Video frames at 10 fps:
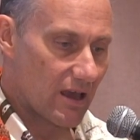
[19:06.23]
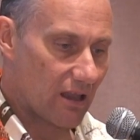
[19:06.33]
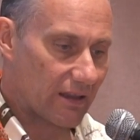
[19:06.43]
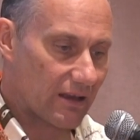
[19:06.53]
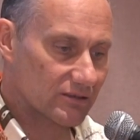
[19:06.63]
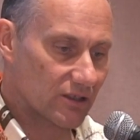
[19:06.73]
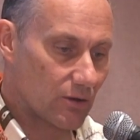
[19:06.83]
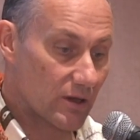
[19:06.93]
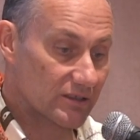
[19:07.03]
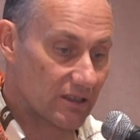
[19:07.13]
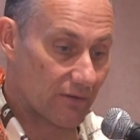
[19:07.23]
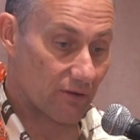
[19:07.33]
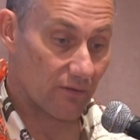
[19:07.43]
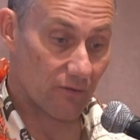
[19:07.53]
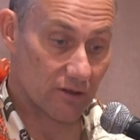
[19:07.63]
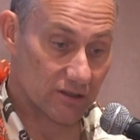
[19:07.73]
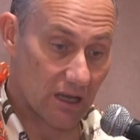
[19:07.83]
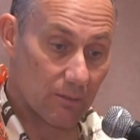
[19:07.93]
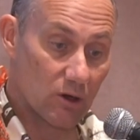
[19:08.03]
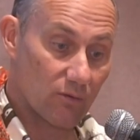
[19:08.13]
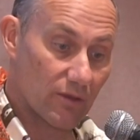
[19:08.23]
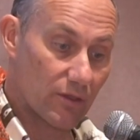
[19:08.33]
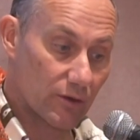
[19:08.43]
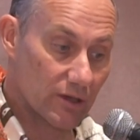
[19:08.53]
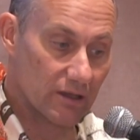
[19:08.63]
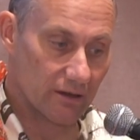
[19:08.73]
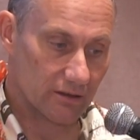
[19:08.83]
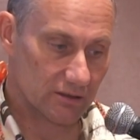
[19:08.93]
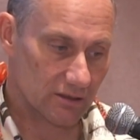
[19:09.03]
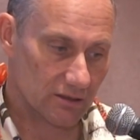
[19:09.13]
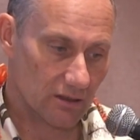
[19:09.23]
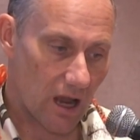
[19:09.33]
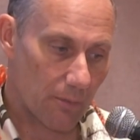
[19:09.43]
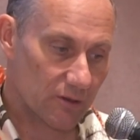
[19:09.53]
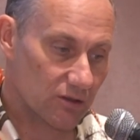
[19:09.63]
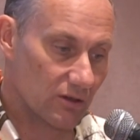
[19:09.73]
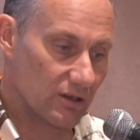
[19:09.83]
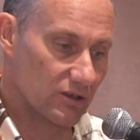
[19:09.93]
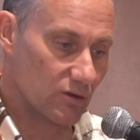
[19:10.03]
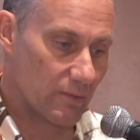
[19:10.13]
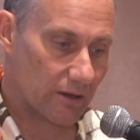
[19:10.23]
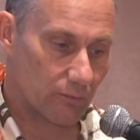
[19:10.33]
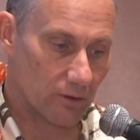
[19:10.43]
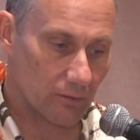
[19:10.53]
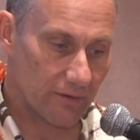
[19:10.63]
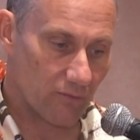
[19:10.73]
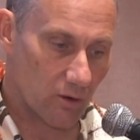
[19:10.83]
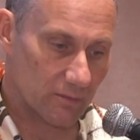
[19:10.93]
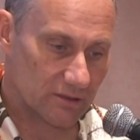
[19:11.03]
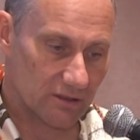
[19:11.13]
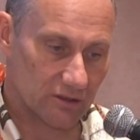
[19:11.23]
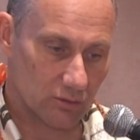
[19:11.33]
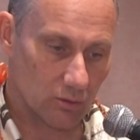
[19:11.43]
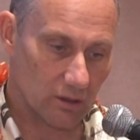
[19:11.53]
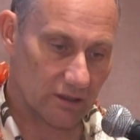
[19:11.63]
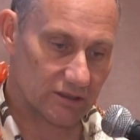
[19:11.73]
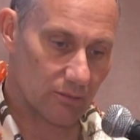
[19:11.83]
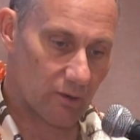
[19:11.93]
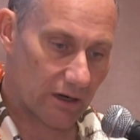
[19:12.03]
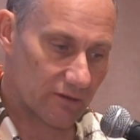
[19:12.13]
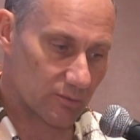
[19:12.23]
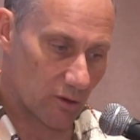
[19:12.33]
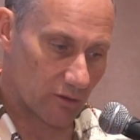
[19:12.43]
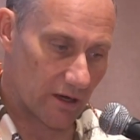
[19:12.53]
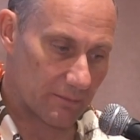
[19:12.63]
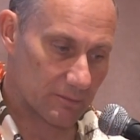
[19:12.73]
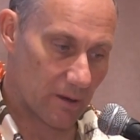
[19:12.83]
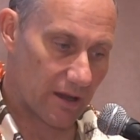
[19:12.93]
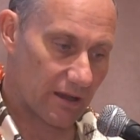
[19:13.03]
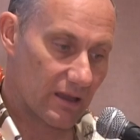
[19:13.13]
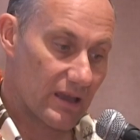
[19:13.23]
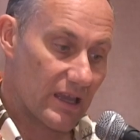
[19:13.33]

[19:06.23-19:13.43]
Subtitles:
allows the USDA for the first time in over 30 years opportunity to make real reforms to the school lunch and breakfast programs by